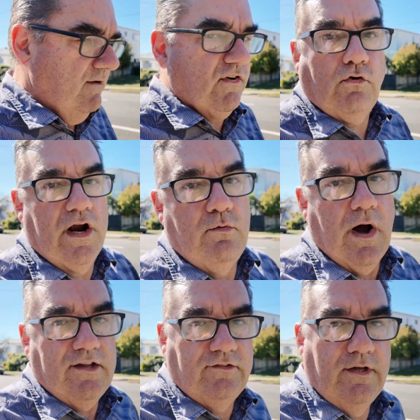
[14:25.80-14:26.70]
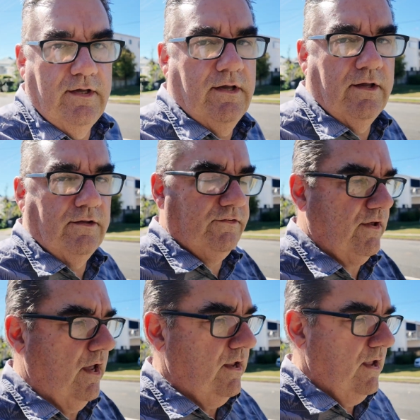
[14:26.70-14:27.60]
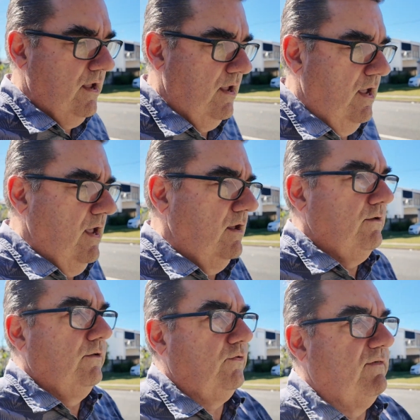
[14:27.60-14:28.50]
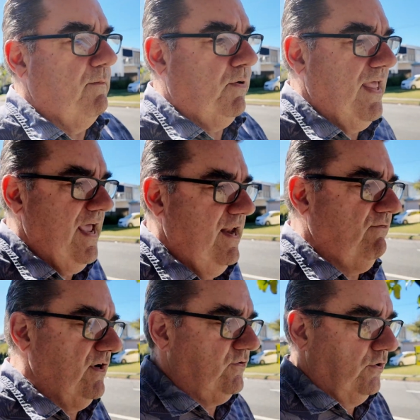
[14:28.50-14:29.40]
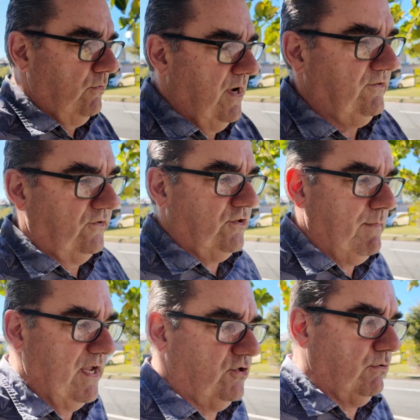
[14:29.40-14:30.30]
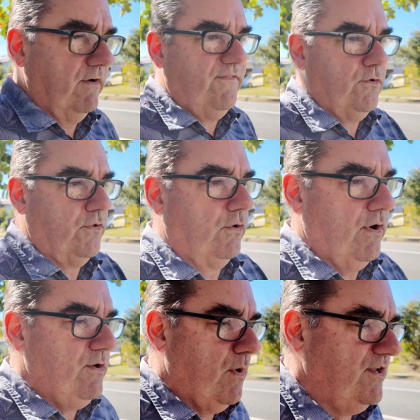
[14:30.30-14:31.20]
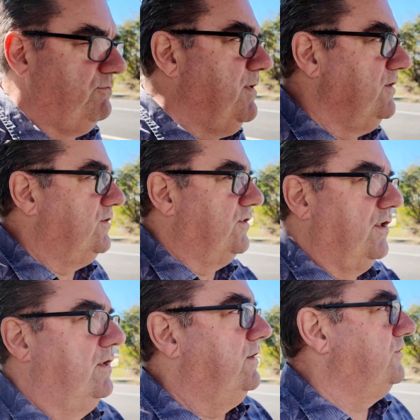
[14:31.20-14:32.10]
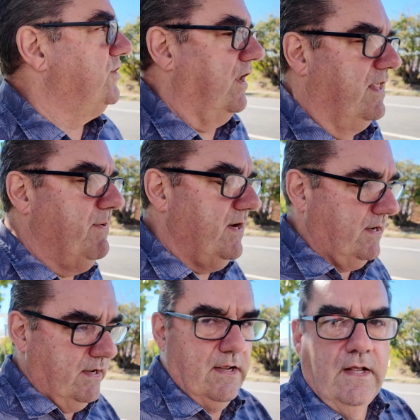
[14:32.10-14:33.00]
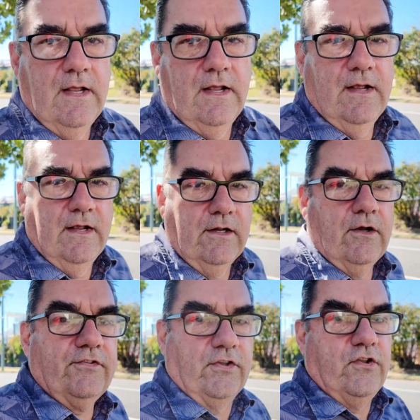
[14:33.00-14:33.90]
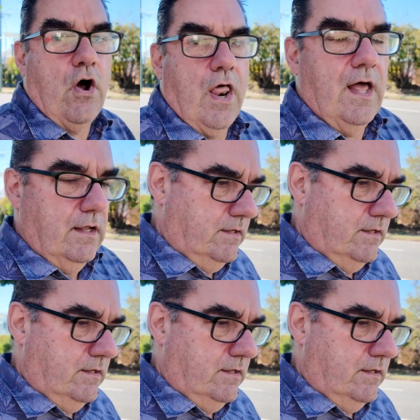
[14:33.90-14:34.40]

green waste. So sort of a plan every 2 weeks is to make sure I've filled the green waste bin to the limit. Costs $1